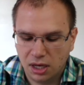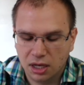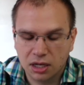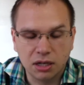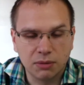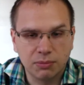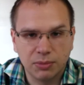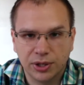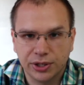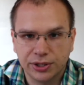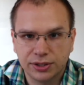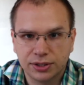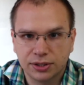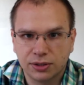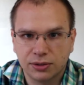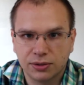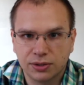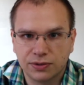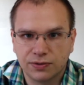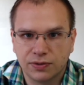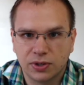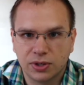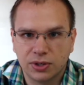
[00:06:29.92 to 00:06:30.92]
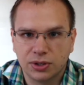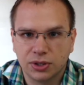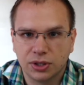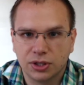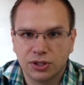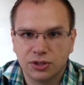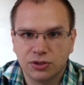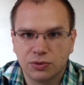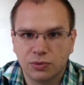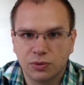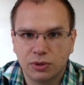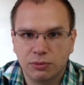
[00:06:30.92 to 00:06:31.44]
amongst those
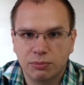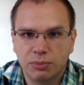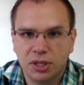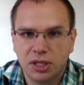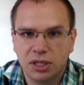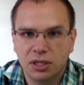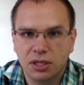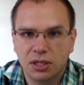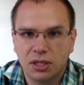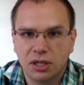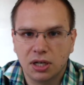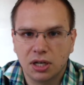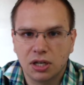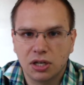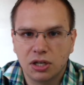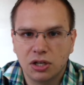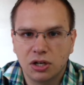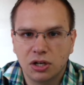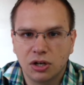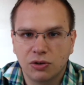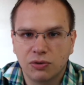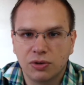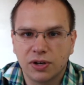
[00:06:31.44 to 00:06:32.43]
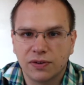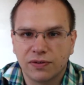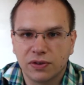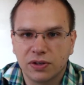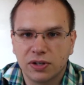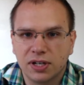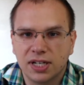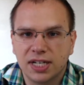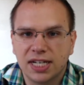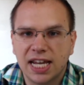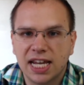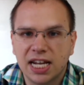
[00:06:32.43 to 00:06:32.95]
versions would be
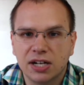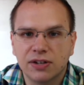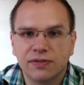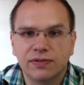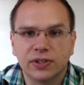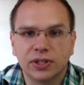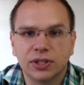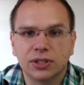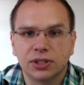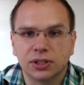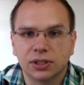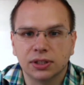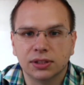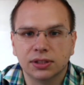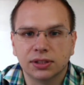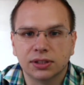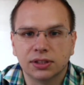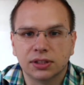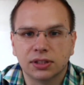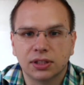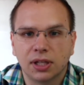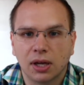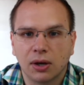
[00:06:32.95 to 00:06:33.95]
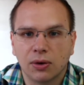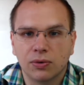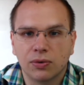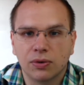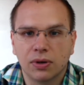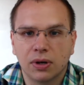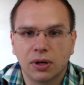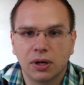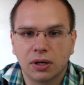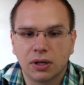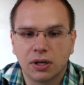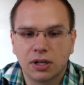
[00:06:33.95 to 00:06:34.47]
different data versions,
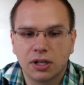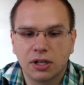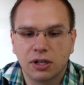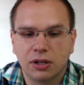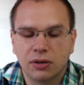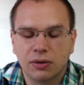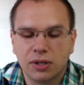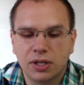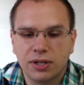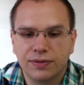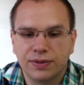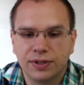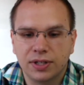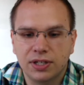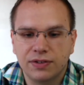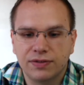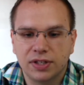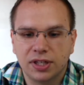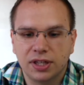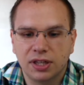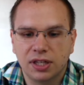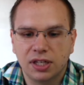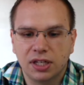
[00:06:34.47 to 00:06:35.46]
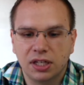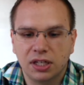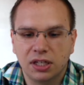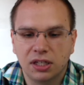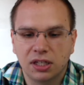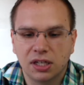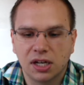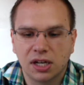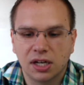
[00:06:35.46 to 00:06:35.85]
or even the